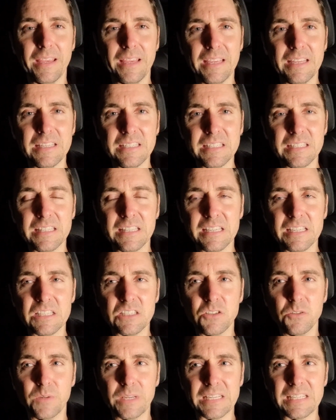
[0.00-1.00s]
into this
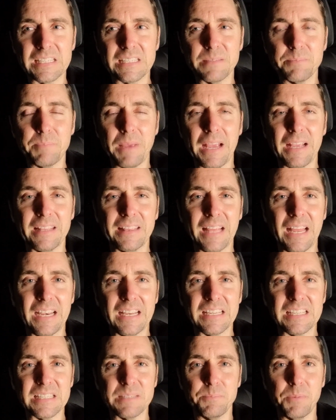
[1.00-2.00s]
to expect that
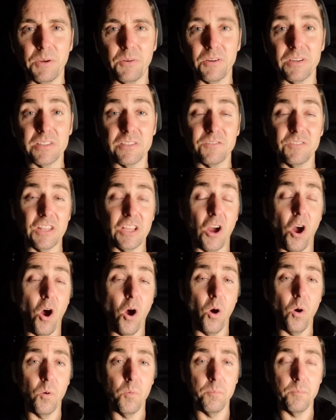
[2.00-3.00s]
experience for the
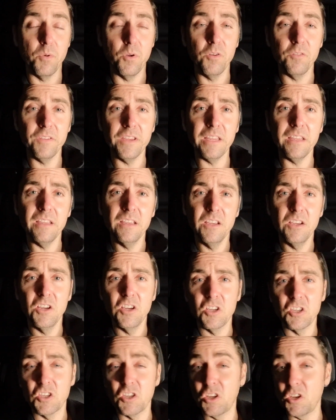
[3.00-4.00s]
whole movie,
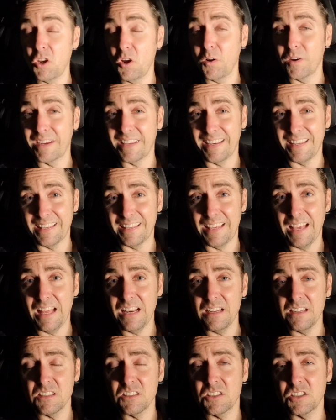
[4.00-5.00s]
you're not going to get it.